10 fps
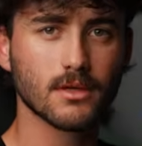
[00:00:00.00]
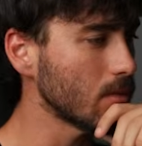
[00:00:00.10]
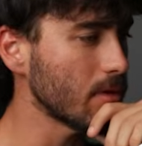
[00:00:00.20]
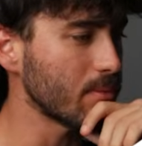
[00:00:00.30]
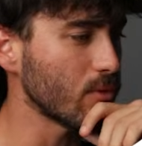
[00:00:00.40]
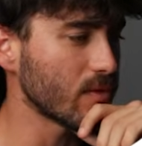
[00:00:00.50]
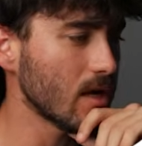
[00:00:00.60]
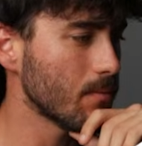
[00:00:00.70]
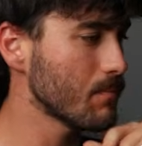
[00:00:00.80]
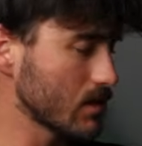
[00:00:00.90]
I'm happy with
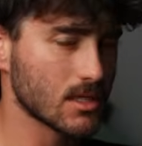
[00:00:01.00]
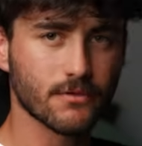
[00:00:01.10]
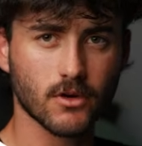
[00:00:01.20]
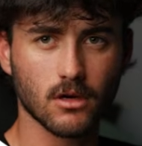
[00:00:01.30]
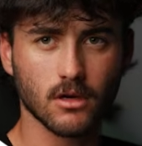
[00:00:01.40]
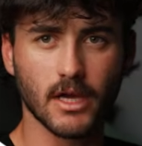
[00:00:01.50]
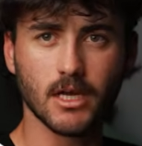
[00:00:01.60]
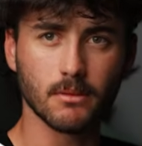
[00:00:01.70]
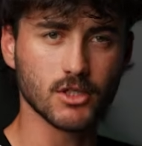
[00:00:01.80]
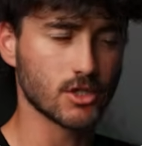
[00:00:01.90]
that. Once I've got an
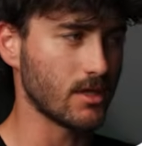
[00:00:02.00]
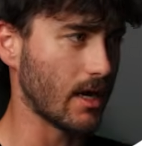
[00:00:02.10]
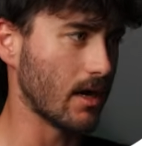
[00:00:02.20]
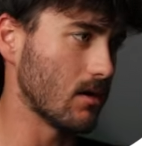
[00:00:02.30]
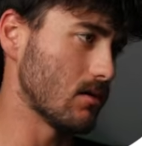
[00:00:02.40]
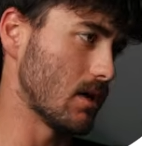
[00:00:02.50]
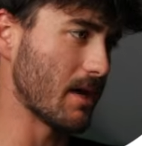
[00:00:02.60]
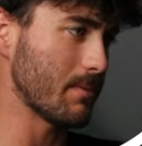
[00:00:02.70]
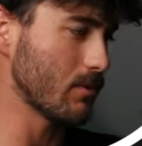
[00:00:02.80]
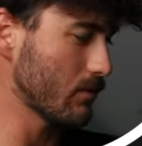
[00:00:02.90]
image that I'm
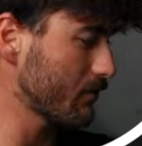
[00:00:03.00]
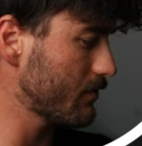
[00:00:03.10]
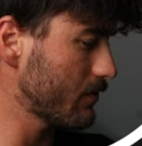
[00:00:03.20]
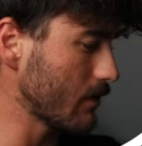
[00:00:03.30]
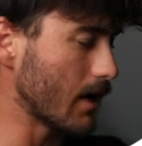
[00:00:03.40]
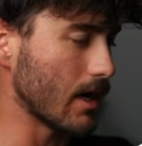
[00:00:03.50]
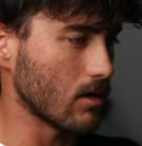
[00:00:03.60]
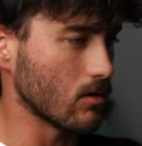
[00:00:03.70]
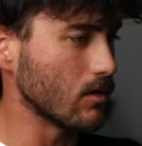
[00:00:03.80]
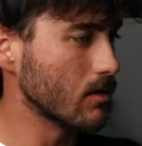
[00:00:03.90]
happy with,
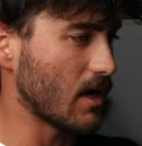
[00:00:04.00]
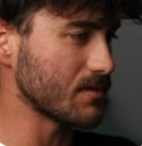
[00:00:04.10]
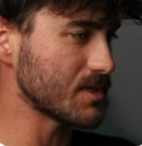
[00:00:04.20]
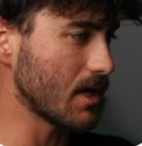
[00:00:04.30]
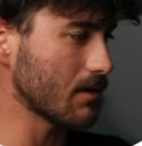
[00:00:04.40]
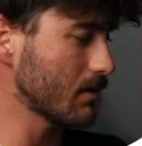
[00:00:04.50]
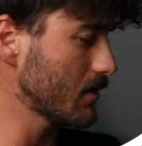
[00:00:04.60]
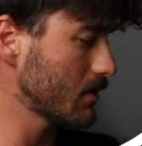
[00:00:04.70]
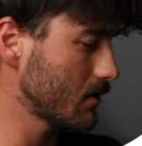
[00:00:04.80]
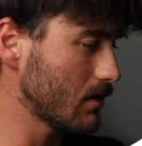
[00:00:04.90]
I'll 5-star
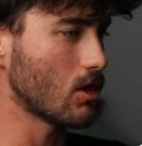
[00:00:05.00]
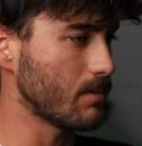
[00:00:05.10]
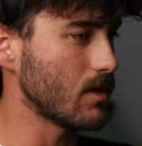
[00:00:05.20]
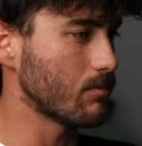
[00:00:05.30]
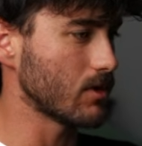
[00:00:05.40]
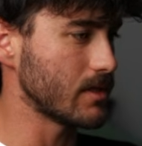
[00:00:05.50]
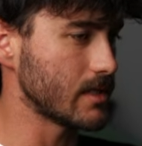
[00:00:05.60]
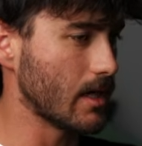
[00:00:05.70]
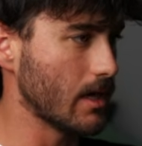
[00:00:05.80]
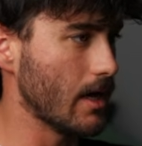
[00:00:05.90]
it, copy the
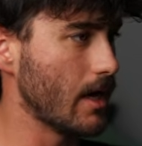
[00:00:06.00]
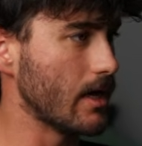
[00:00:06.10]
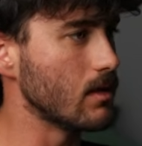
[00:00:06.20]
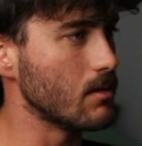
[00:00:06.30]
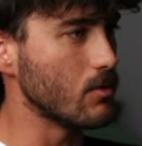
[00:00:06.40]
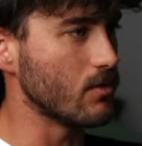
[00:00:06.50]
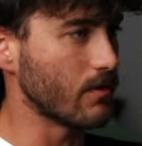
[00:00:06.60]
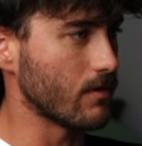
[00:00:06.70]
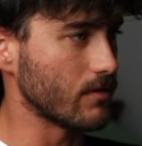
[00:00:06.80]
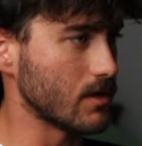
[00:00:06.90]
preset, and then move
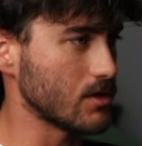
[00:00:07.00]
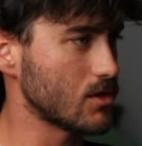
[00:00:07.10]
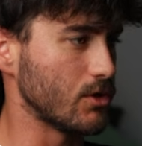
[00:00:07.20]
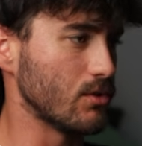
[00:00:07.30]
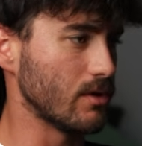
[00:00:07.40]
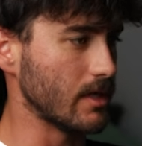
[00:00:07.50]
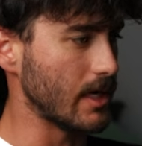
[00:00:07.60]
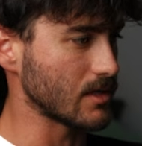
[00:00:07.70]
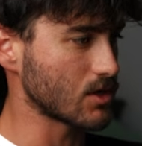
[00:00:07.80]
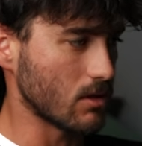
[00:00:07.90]
over to the
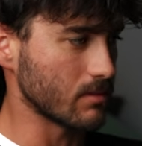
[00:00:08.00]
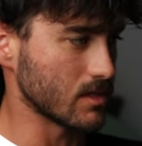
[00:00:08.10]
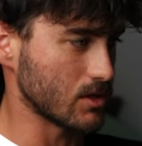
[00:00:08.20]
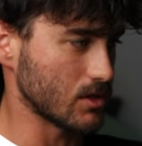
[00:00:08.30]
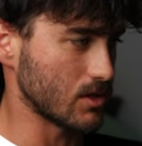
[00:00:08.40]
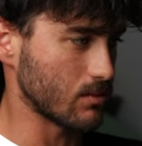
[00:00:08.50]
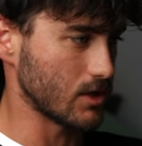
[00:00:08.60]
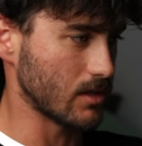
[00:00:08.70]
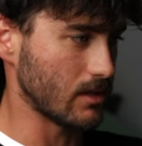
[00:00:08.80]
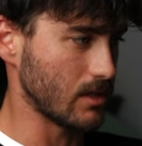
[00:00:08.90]
next compositions,
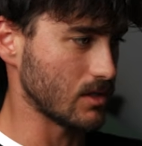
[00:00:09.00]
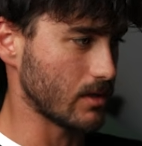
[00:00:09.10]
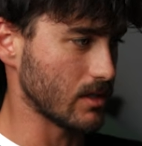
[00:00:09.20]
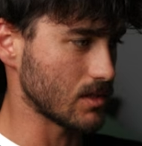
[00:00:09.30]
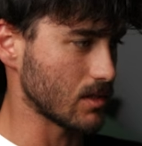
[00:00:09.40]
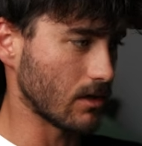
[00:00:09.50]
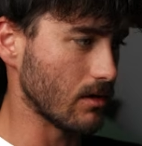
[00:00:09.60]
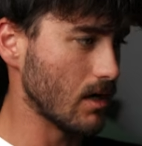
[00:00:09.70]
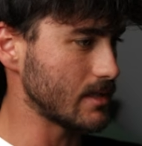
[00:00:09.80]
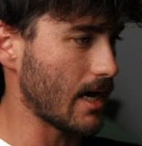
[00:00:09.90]
which are these ones. So
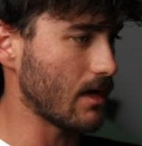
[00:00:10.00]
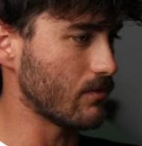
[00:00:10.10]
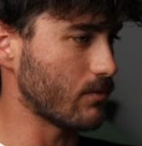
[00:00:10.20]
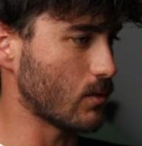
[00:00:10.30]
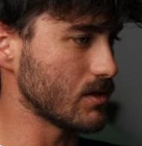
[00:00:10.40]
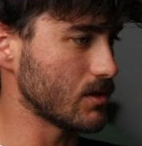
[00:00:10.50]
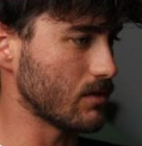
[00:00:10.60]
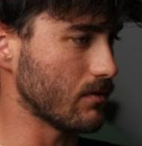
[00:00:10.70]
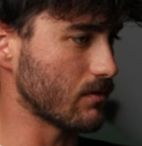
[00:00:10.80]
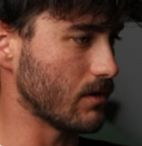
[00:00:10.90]
it's out of 1,
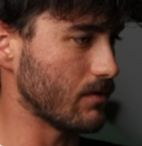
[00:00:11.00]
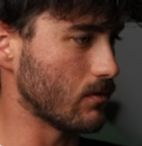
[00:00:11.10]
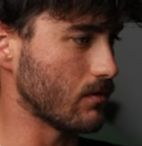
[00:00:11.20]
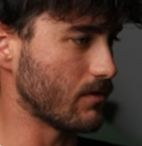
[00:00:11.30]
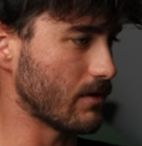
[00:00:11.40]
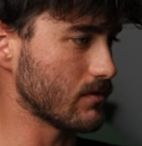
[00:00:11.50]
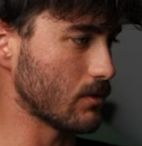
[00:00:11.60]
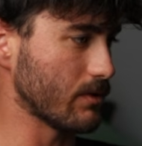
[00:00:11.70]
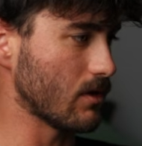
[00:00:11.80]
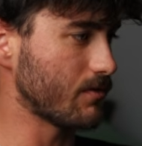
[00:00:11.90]
2, 3, 4, 5. So
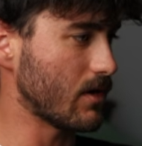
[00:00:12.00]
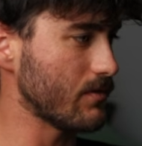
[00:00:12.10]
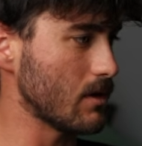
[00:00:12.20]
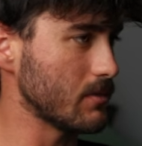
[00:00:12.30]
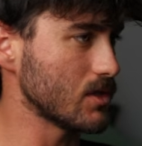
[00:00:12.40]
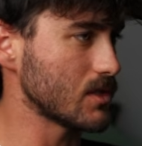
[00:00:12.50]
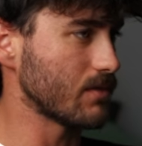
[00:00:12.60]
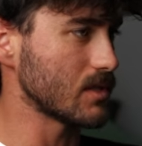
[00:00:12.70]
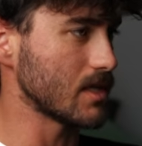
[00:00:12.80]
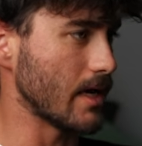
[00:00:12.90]
we've got 5 images of
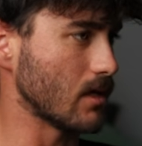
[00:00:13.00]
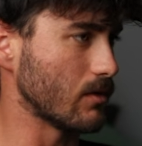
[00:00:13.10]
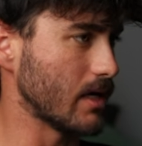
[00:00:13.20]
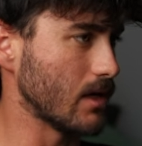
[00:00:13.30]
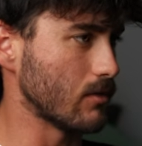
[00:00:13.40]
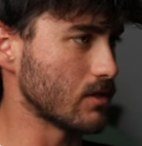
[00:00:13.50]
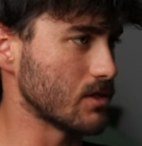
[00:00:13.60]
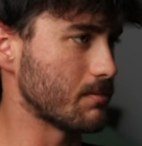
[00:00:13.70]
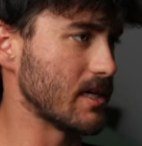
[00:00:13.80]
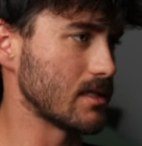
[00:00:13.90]
this angle here, which
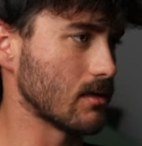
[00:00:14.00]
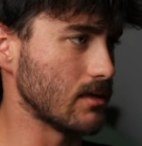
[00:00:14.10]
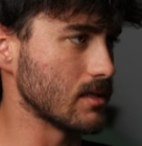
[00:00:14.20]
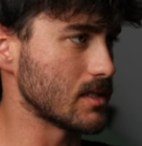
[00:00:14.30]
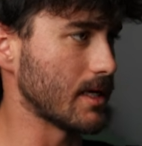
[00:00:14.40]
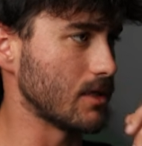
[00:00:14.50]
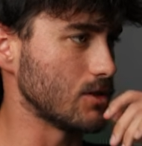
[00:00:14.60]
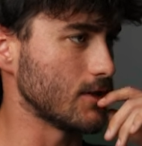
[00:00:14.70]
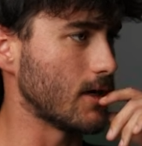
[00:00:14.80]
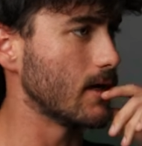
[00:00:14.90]
is basically the second
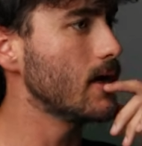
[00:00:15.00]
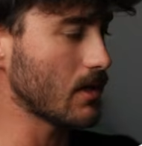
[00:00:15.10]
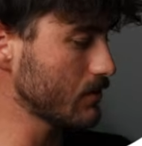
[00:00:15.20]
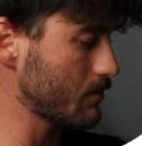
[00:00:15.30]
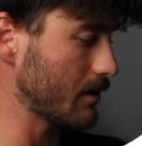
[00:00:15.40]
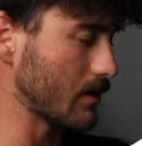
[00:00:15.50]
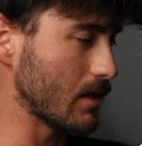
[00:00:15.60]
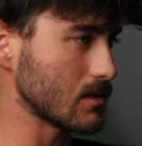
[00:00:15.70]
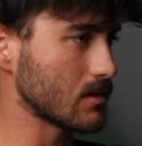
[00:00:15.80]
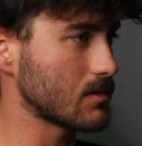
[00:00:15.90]
shot. That was pretty
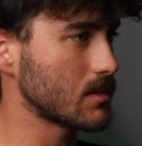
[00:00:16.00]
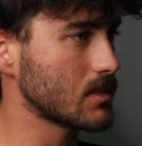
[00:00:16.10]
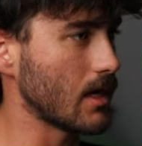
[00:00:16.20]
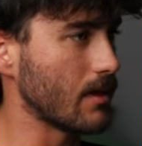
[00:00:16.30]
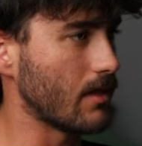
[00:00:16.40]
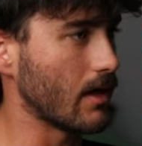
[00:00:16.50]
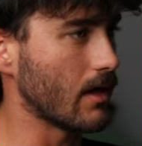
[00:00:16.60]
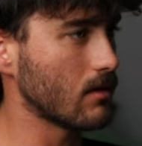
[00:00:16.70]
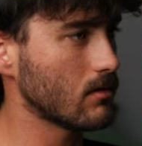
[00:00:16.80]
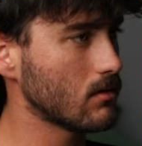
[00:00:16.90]
nice. Let's add
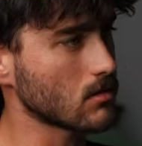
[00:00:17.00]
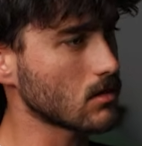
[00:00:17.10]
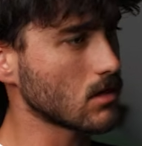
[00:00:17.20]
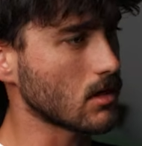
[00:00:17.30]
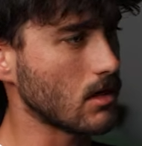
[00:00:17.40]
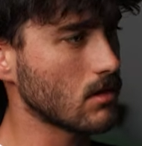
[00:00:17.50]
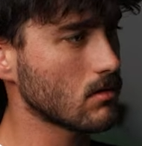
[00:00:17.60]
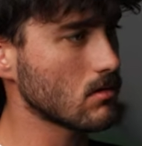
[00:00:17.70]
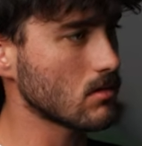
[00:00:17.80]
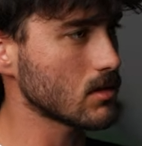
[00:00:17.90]
that. Okay,
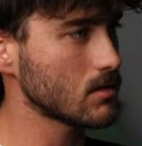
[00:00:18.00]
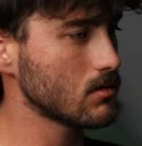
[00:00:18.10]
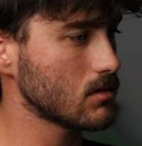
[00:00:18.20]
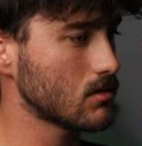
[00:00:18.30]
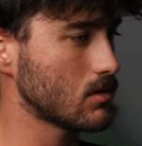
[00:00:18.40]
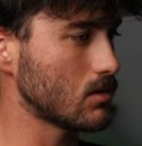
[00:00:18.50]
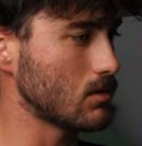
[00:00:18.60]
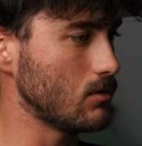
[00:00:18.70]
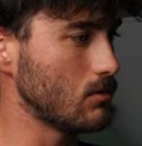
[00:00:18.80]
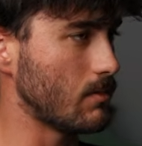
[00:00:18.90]
it's not
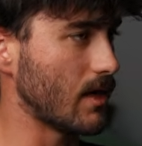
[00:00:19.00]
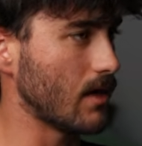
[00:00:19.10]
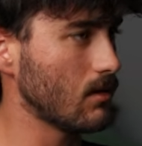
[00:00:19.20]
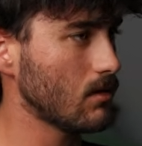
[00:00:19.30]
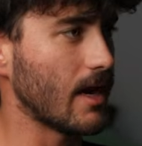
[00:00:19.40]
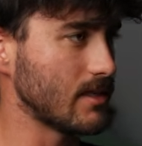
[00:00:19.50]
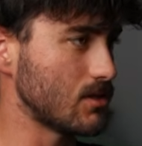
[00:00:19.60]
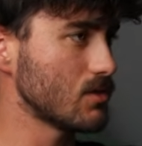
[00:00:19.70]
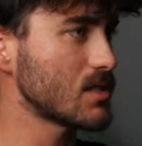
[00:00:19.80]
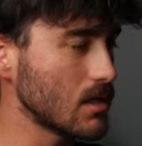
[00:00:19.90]
too bad. I
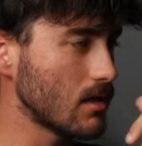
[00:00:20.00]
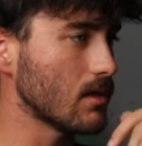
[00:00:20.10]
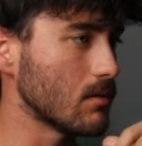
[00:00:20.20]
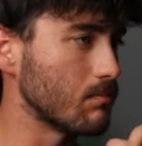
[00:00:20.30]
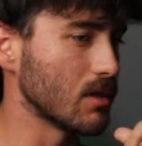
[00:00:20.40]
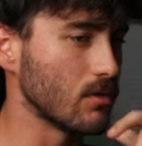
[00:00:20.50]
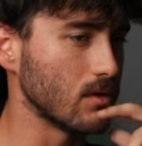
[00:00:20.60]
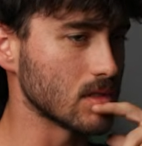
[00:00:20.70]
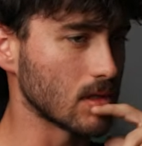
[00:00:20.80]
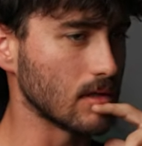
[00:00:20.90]
do see that the blue
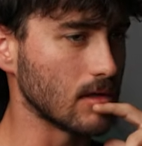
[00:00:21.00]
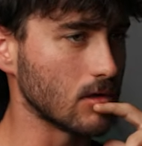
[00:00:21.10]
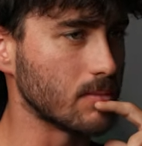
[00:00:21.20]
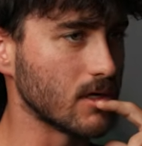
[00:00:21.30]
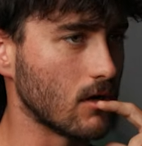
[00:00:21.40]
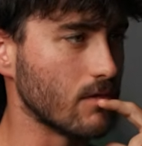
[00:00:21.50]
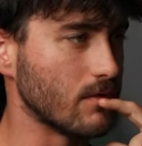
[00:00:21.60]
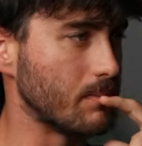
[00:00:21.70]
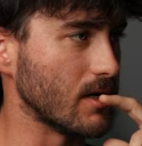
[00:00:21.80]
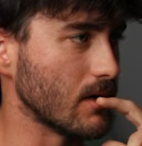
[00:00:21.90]
is a little bit
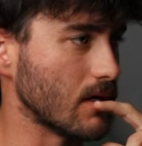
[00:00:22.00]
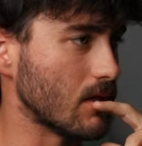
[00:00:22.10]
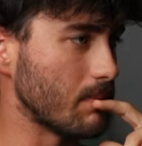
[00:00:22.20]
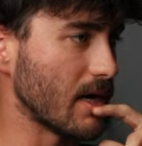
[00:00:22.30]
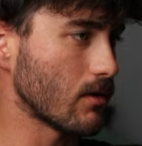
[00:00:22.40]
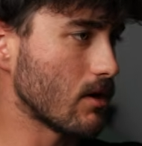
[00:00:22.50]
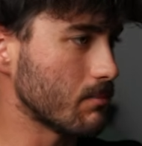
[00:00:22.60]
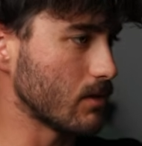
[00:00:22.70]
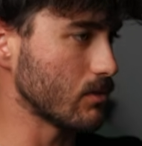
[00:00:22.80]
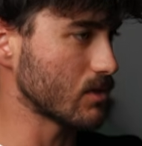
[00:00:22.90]
overbearing in the background,
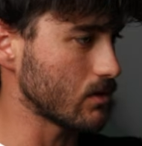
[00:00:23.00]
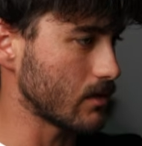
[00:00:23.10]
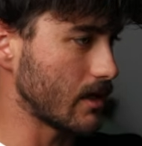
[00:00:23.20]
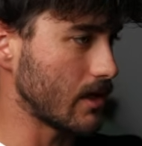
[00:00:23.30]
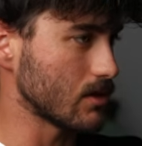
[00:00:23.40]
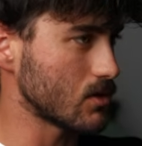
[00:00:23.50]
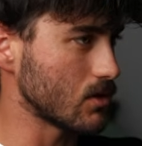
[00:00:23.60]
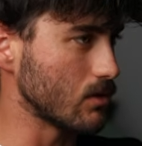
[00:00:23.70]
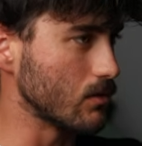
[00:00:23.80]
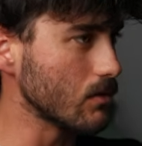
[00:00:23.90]
but we'll sort that out
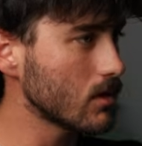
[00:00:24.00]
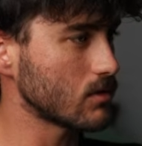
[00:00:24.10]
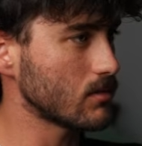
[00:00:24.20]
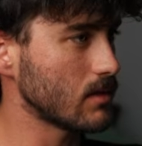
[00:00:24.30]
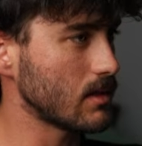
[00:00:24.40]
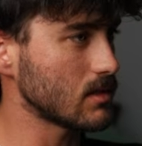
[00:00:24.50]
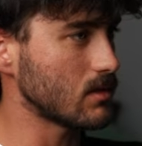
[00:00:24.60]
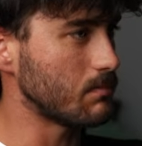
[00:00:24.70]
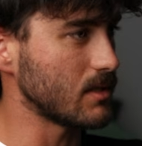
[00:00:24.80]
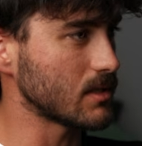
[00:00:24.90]
soon. Which one has
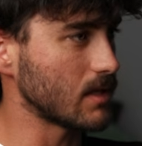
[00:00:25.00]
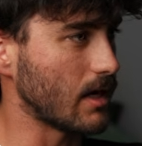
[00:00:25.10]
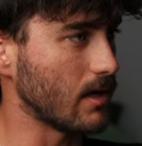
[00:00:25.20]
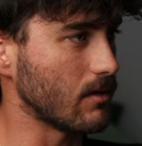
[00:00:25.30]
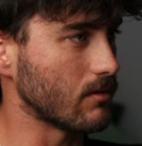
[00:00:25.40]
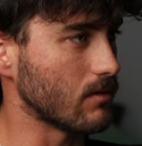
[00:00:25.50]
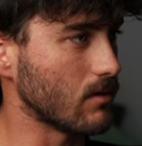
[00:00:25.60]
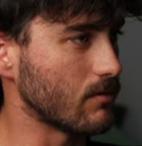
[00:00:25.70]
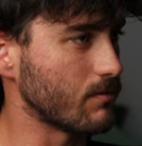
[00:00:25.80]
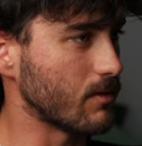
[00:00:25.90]
the best angle
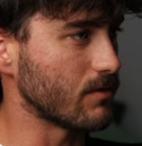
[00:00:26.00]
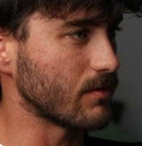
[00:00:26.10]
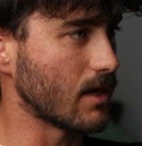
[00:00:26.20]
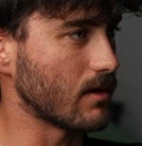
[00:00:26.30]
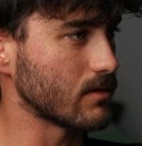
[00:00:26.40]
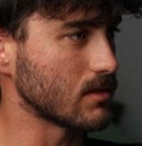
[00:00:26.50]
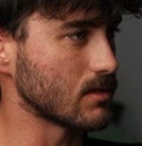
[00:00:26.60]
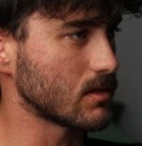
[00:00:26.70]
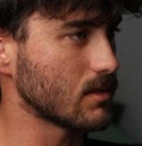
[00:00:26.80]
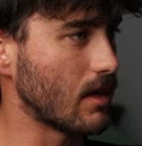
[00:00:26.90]
of both
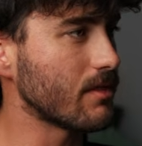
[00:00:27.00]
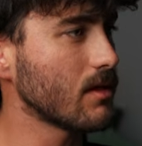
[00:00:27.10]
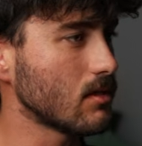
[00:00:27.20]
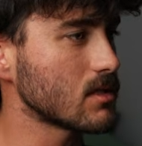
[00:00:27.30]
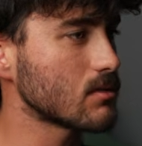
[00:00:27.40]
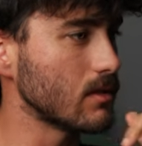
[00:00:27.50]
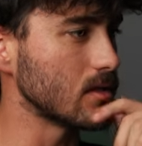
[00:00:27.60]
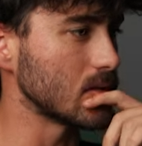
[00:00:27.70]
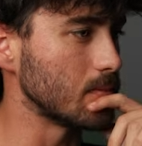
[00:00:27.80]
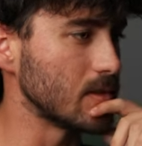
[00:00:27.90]
characters? I think this one
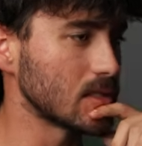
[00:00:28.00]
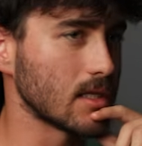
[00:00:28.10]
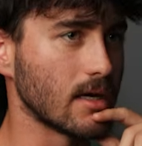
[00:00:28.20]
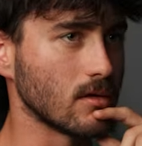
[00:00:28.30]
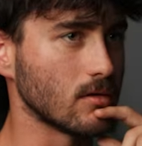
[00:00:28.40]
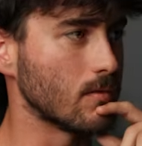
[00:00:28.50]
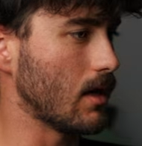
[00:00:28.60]
is the best angle.